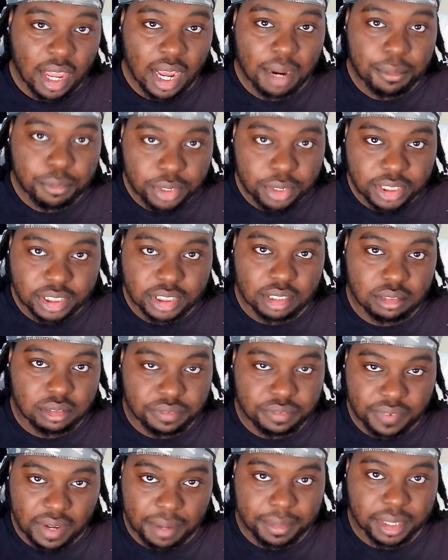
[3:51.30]
I'm really sorry
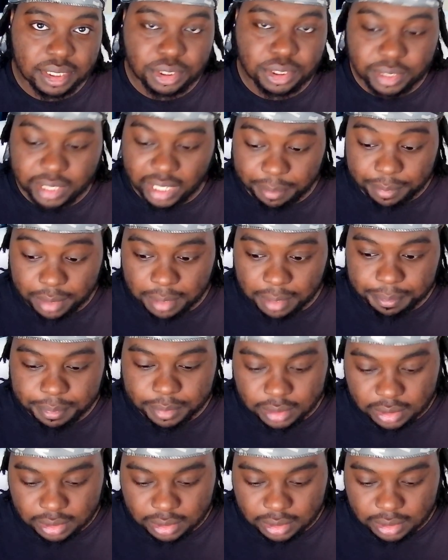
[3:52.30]
if I messed your name up.